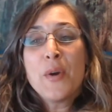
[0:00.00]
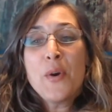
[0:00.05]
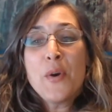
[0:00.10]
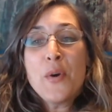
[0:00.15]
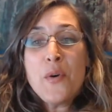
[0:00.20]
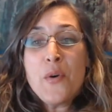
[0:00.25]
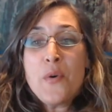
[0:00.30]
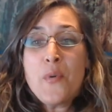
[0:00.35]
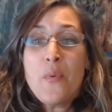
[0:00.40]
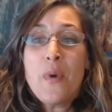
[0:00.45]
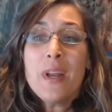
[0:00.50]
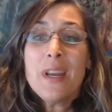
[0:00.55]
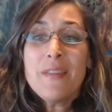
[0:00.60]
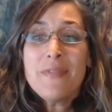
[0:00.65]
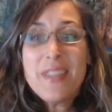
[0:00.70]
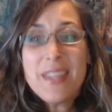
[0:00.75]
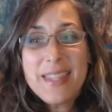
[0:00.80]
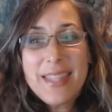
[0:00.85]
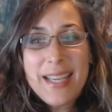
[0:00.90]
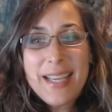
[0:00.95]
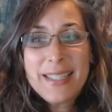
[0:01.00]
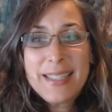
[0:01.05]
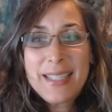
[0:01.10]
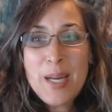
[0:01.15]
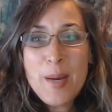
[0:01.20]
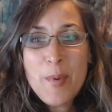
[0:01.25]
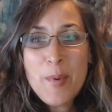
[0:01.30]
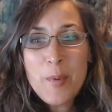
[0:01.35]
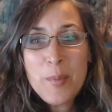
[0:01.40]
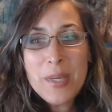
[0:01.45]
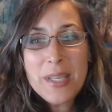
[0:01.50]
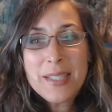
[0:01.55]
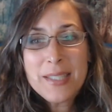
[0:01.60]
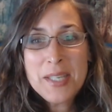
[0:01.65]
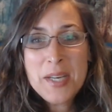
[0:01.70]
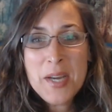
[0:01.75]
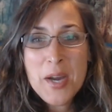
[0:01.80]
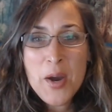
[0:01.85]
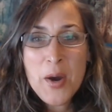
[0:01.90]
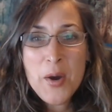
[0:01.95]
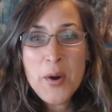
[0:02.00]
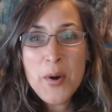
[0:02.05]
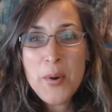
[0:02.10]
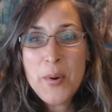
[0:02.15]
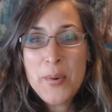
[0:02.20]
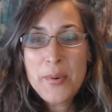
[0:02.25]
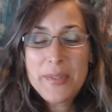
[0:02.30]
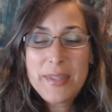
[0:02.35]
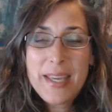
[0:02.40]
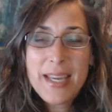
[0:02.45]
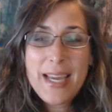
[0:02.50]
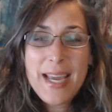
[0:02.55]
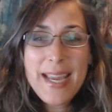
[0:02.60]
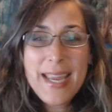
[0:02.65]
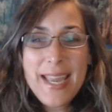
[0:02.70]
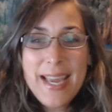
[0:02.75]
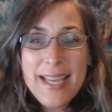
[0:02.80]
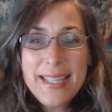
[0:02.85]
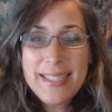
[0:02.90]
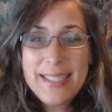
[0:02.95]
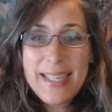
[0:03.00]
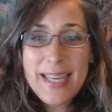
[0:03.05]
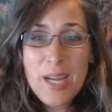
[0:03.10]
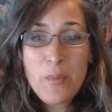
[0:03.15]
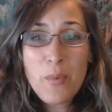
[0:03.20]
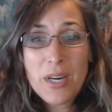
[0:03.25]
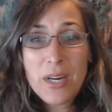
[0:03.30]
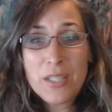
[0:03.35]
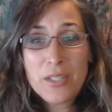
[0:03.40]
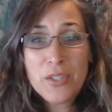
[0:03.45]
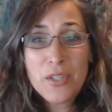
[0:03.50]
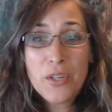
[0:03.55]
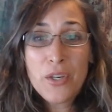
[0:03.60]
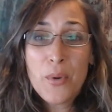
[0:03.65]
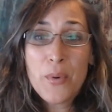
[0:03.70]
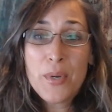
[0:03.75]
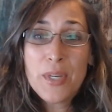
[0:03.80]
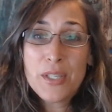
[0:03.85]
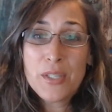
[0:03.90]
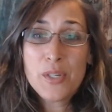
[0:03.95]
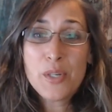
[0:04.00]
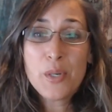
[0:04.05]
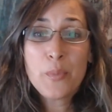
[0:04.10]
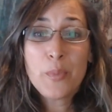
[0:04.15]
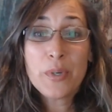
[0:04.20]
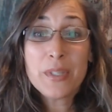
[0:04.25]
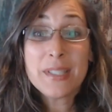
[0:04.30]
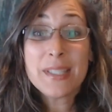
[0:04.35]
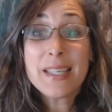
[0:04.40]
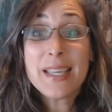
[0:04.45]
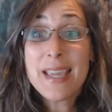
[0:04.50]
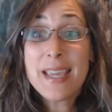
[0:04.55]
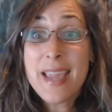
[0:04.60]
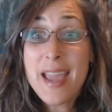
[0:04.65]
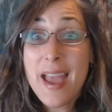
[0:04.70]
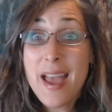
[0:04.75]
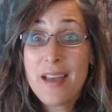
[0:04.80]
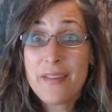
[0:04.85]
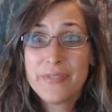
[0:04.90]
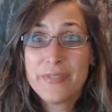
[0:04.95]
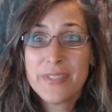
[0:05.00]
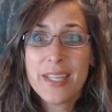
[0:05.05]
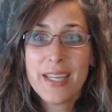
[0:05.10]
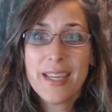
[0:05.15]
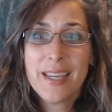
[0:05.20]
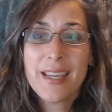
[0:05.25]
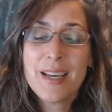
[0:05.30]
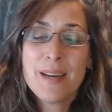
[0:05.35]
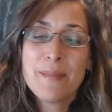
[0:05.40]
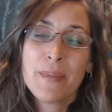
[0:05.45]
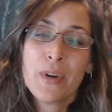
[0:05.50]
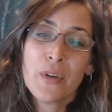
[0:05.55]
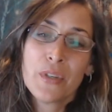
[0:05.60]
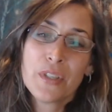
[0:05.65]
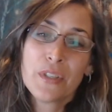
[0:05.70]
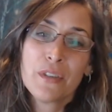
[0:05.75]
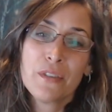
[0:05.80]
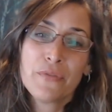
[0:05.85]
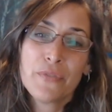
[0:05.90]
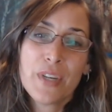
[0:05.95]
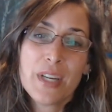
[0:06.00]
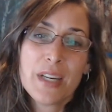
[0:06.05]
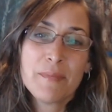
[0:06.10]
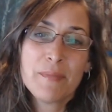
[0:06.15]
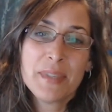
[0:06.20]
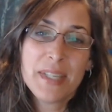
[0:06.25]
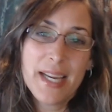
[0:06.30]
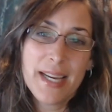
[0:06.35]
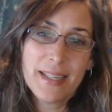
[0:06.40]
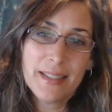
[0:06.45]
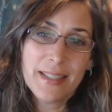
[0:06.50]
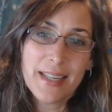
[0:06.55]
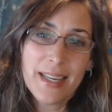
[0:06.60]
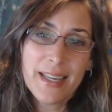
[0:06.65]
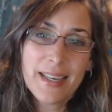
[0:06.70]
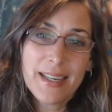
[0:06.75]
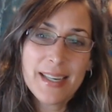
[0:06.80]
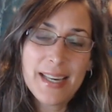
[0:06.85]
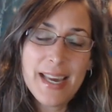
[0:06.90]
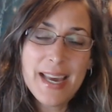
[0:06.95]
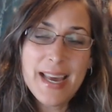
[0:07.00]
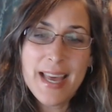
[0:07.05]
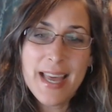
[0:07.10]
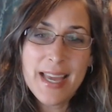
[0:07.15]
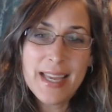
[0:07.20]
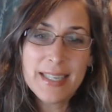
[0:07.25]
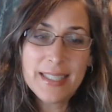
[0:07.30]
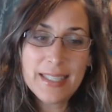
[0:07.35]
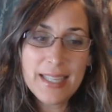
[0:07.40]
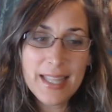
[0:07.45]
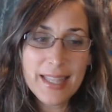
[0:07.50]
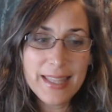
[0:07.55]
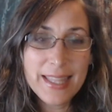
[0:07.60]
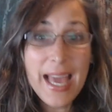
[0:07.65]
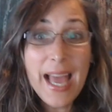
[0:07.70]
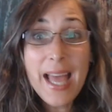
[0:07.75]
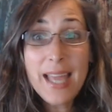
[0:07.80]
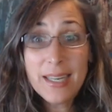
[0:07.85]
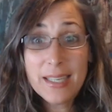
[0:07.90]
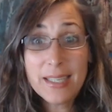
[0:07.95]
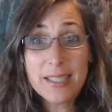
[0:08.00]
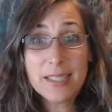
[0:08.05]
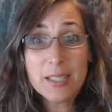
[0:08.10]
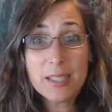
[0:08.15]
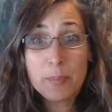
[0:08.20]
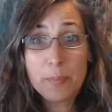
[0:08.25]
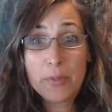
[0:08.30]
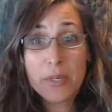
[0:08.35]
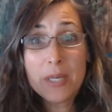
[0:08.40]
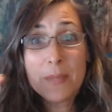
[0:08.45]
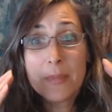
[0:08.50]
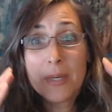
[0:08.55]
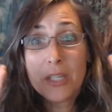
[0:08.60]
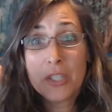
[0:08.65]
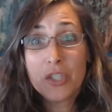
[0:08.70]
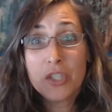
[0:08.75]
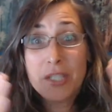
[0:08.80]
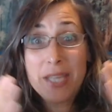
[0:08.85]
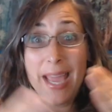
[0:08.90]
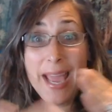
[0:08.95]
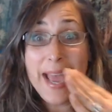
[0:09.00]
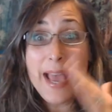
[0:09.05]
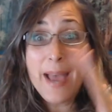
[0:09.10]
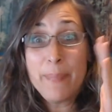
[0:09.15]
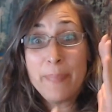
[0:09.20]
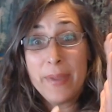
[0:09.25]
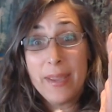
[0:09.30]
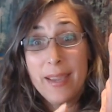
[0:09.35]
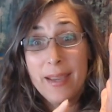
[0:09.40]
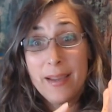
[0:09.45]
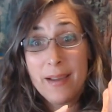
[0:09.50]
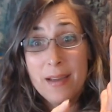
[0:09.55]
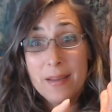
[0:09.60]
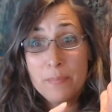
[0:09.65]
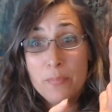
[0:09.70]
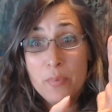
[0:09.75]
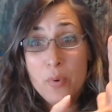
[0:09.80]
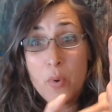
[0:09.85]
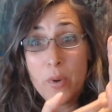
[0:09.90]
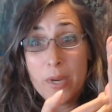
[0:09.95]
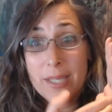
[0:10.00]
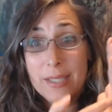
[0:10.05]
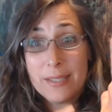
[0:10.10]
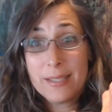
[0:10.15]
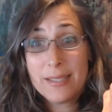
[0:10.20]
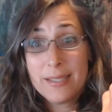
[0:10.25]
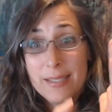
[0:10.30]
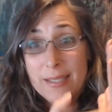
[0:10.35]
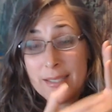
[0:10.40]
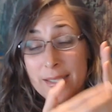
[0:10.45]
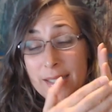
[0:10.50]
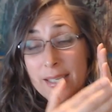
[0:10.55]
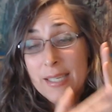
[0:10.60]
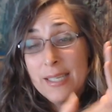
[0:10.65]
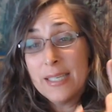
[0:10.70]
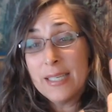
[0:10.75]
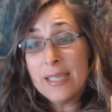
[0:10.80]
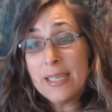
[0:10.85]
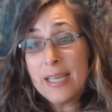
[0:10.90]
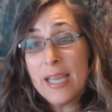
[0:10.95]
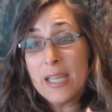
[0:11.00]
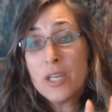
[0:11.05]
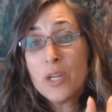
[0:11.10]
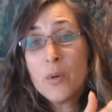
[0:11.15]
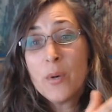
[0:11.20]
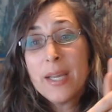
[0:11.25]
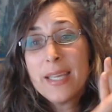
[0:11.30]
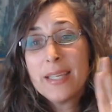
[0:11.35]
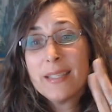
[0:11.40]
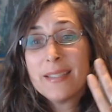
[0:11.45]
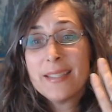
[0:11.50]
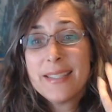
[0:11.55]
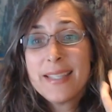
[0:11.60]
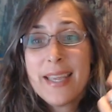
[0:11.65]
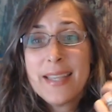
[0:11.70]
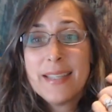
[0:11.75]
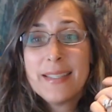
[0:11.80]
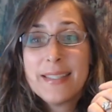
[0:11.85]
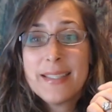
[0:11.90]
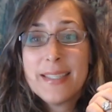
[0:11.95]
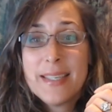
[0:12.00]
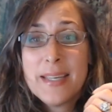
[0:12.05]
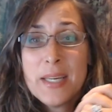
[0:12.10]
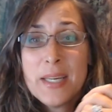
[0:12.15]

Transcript: One of the things a couple weeks ago that I had said I wanted to go into was EFT, Emotional Freedom Technique. And that is pretty much tapping on points. I know I had sent an